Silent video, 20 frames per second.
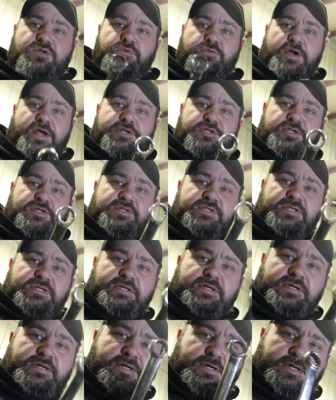2 wrenches
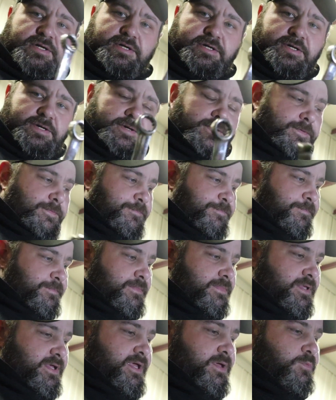
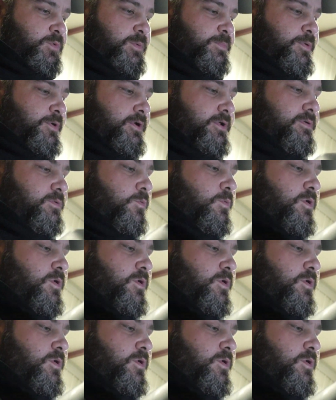and we put